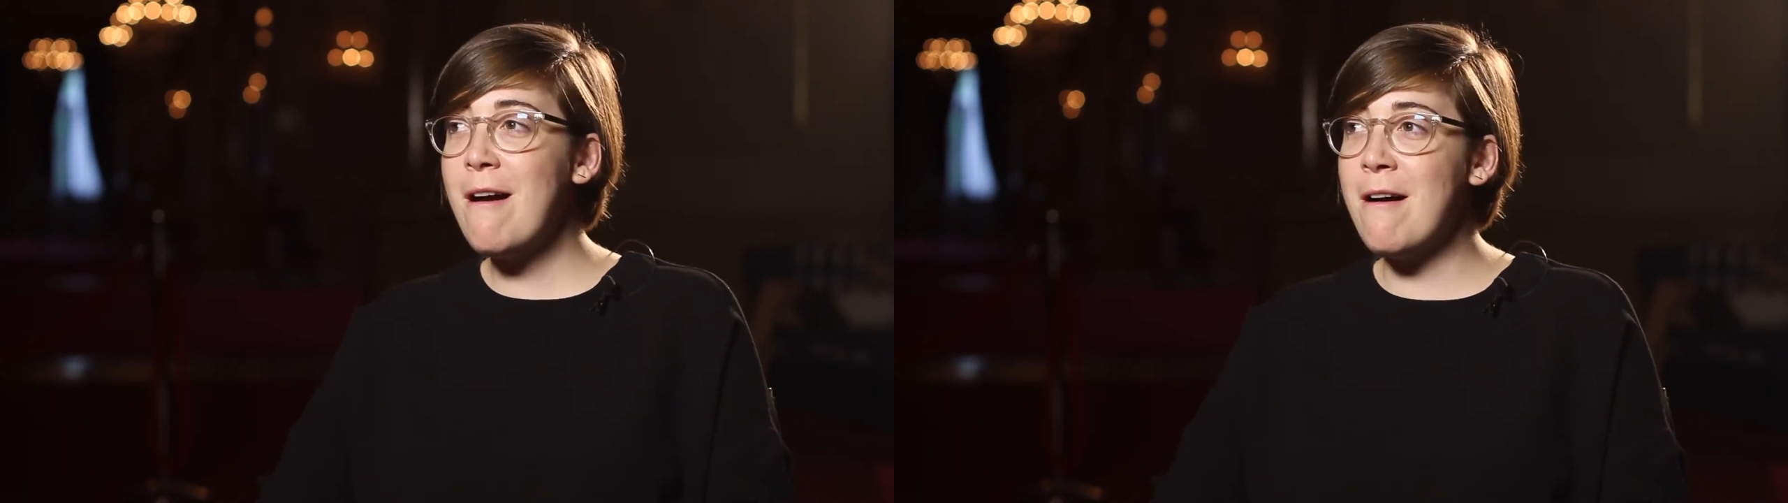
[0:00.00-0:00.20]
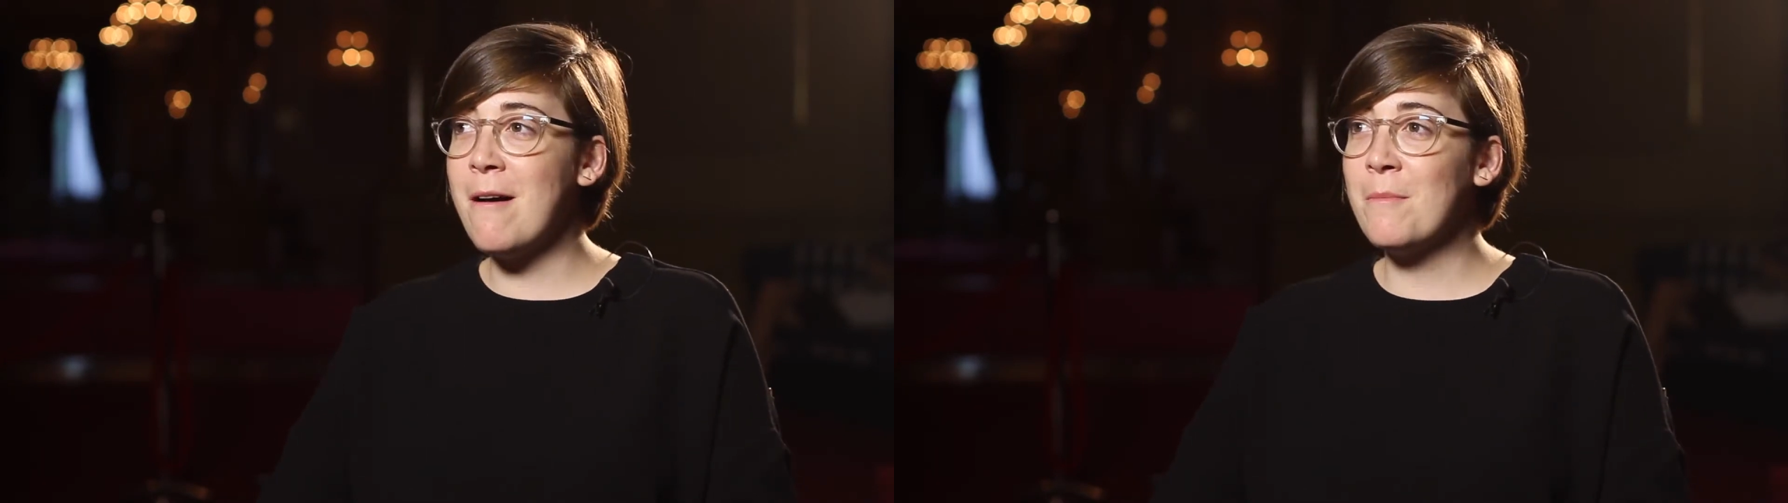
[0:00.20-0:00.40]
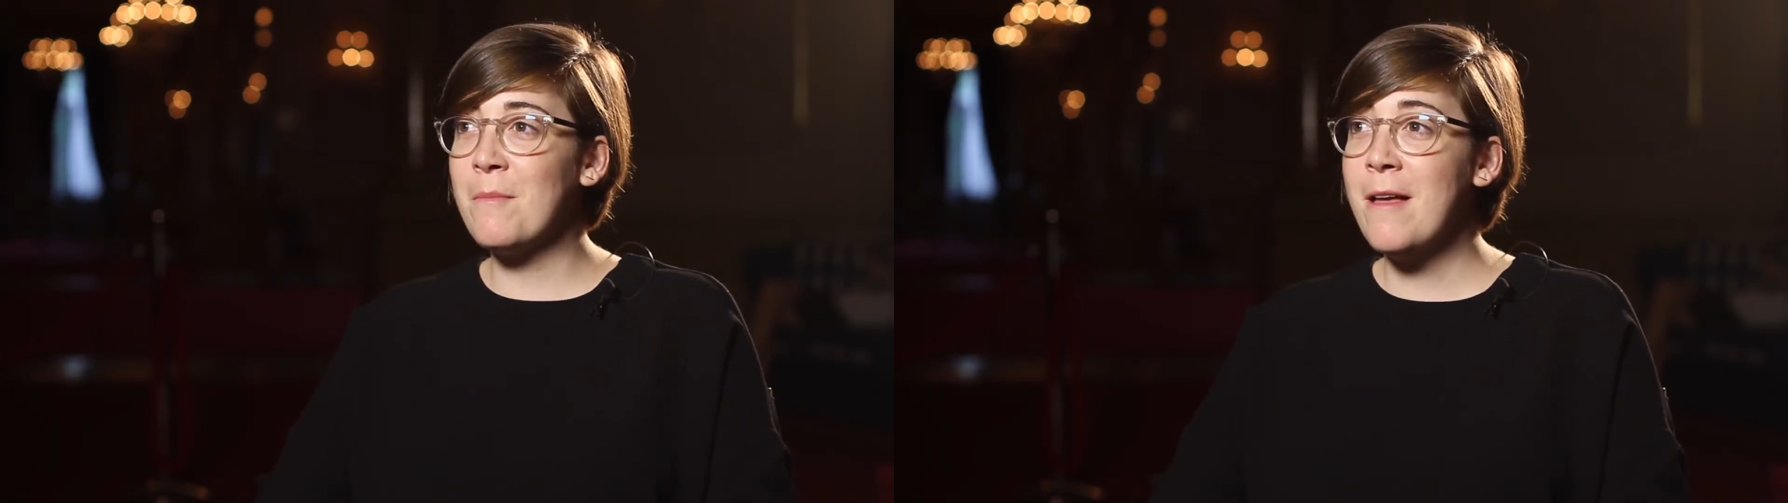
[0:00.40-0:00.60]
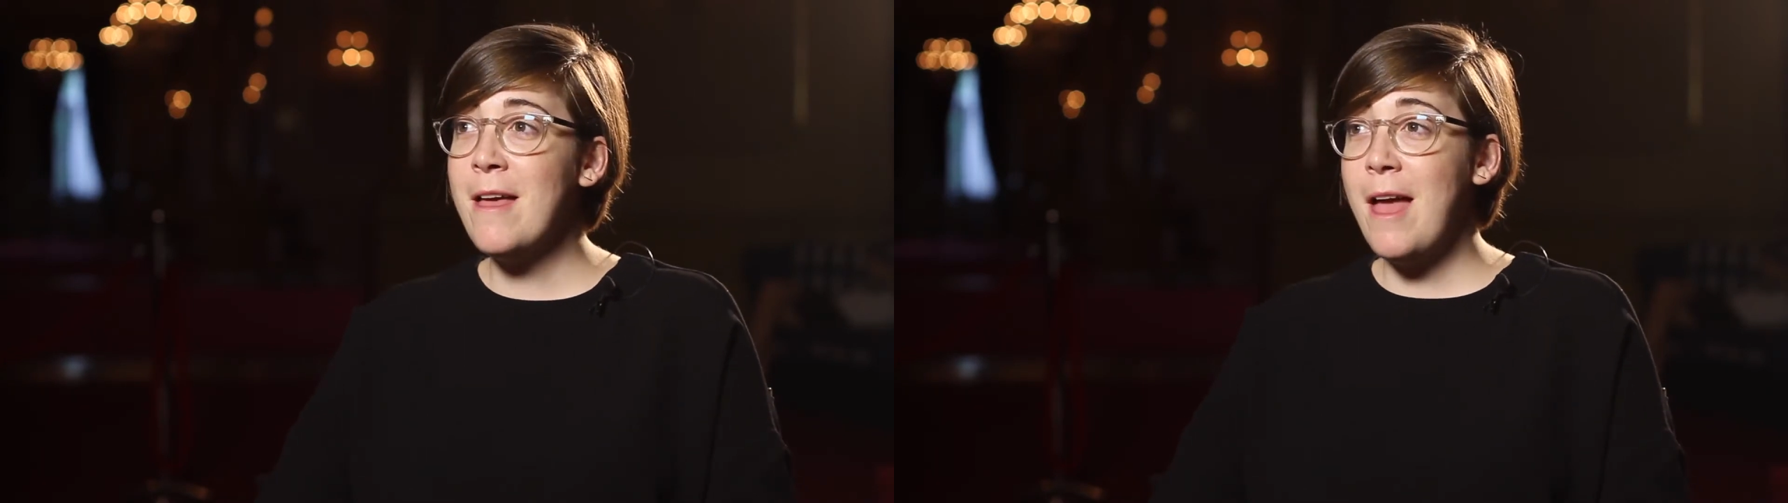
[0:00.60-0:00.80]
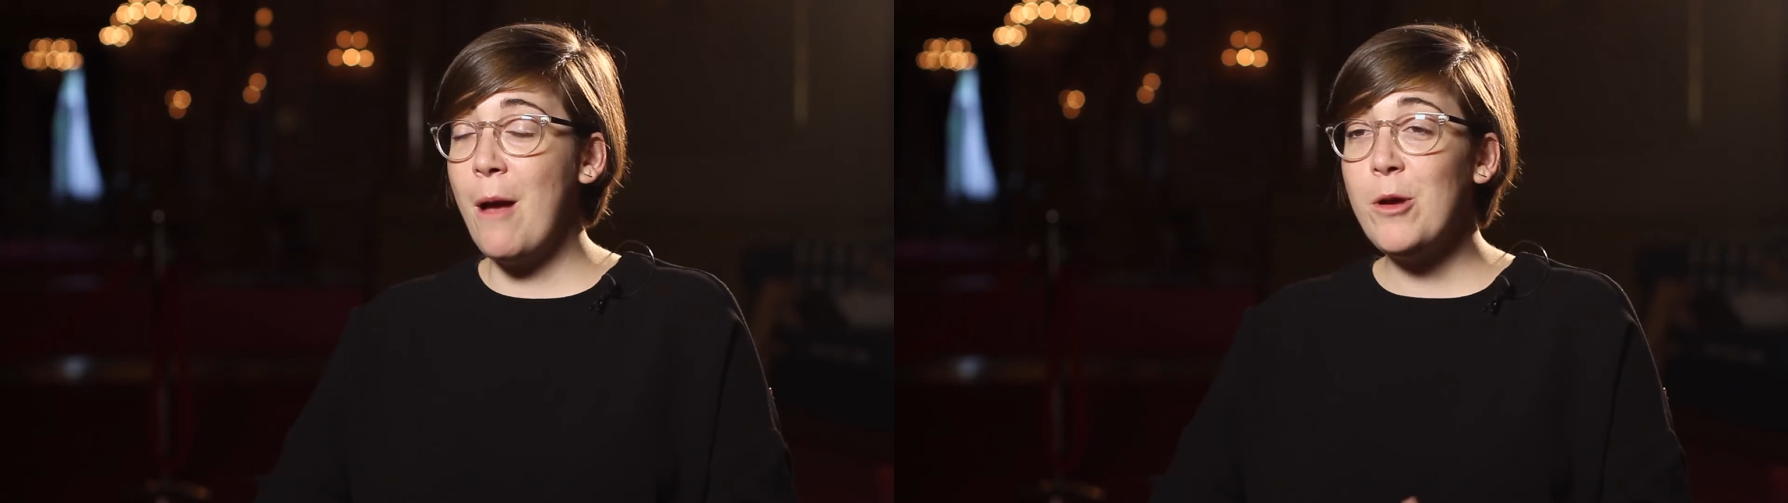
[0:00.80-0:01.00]
Um,
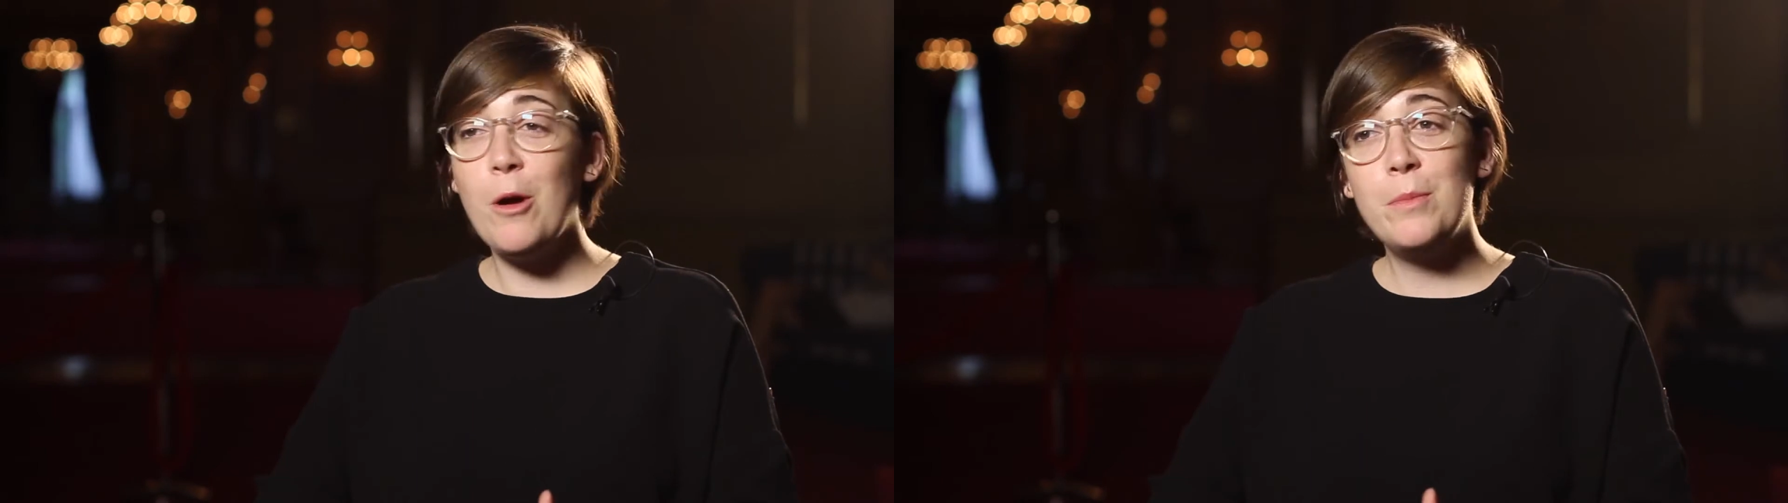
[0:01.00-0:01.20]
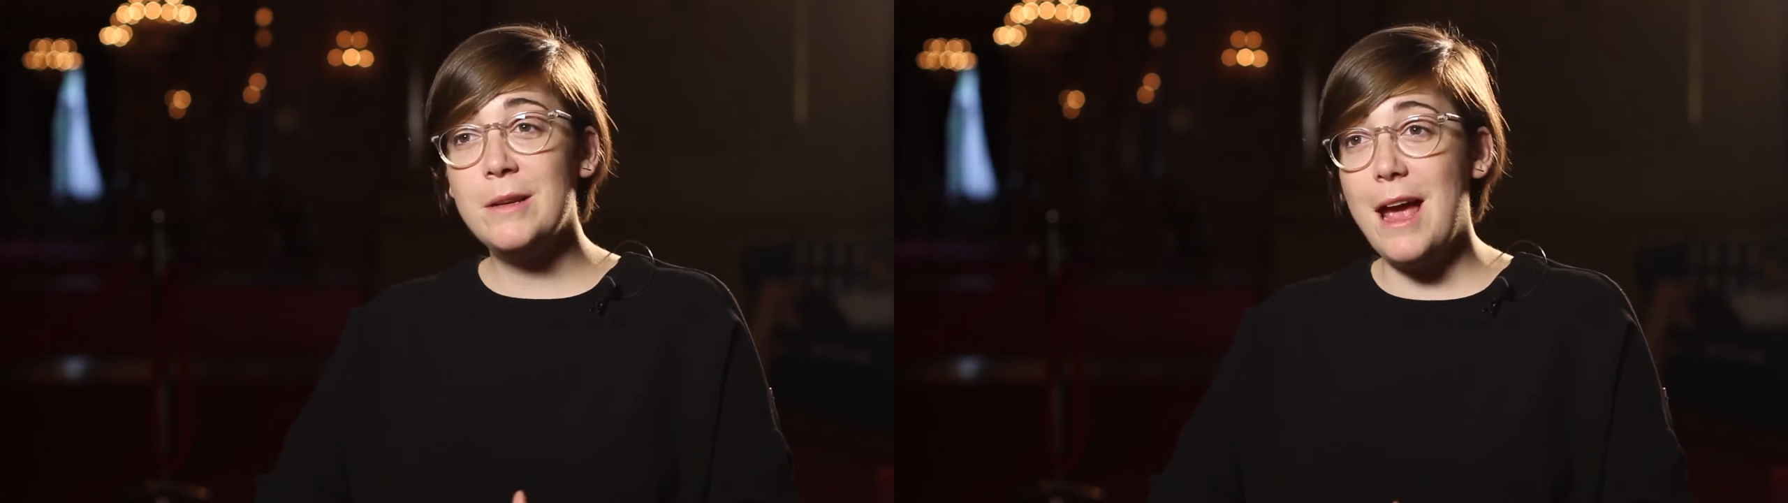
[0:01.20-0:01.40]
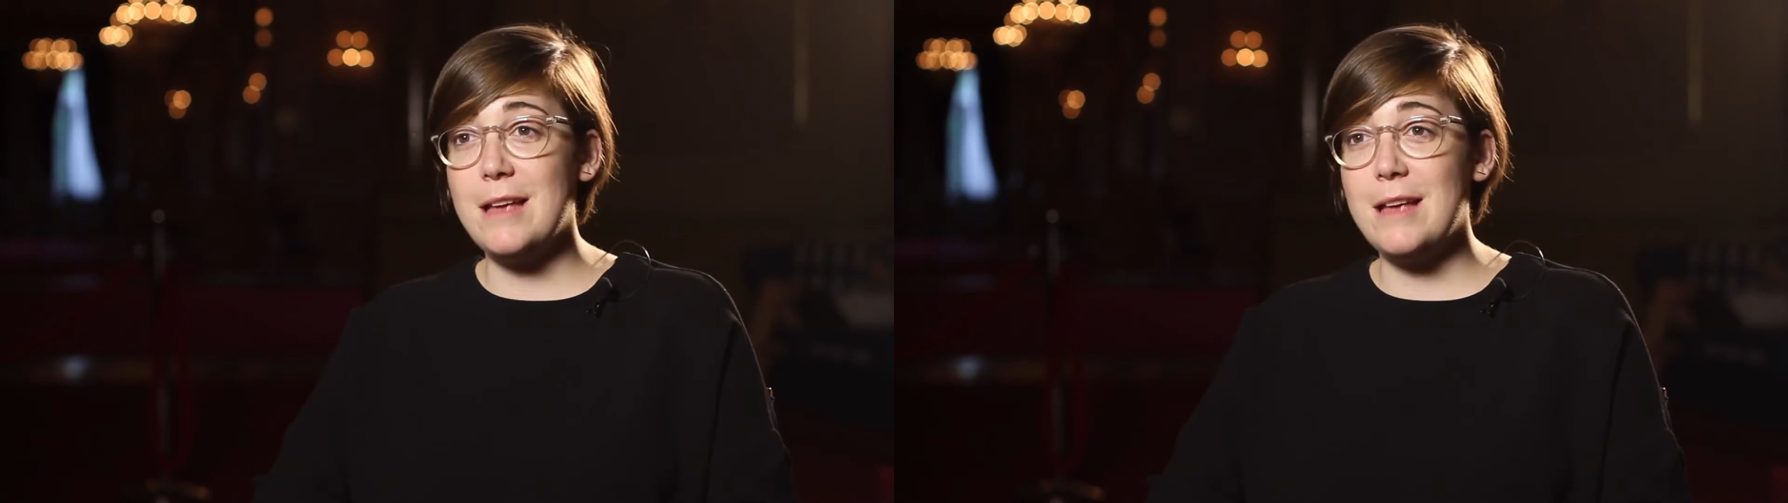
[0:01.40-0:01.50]
and we opened